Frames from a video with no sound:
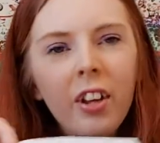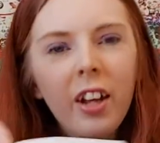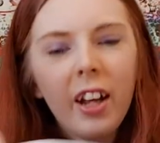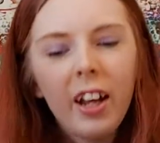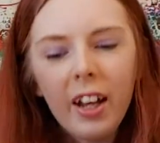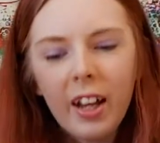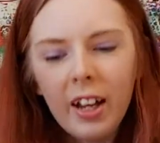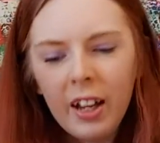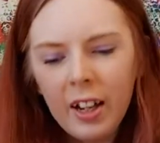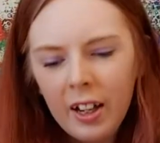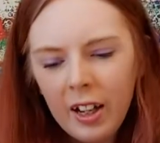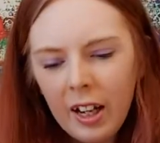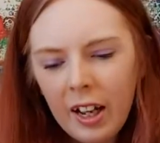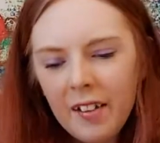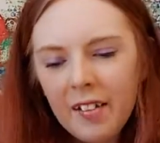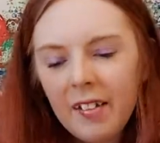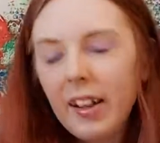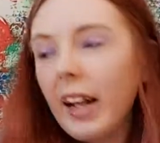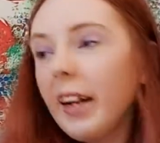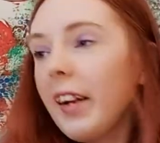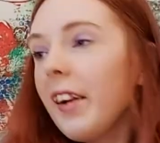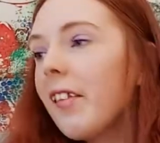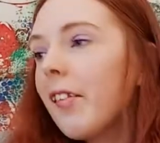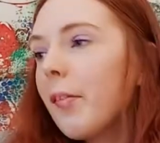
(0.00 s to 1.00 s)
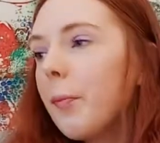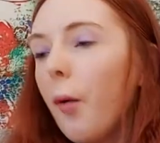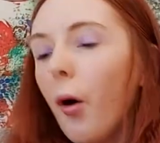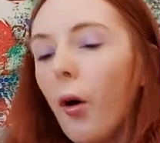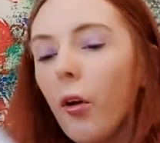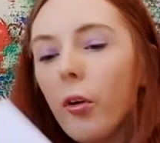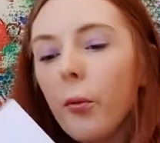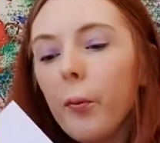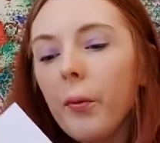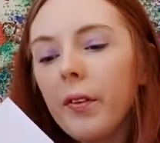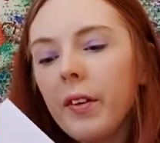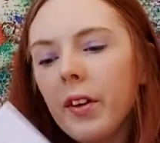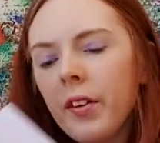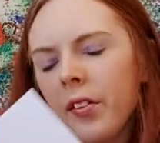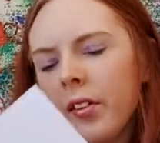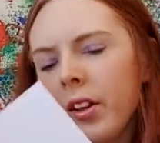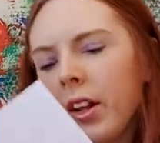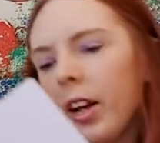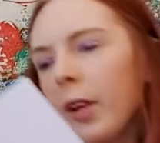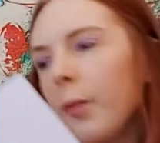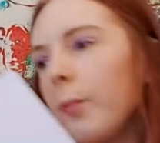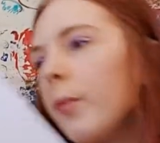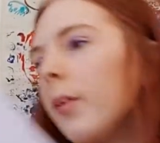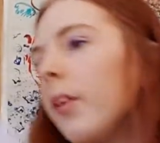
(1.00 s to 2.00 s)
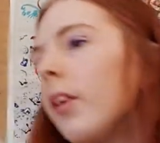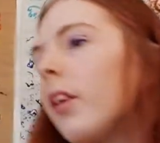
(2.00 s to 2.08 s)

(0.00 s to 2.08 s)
and a slightly smaller one this time.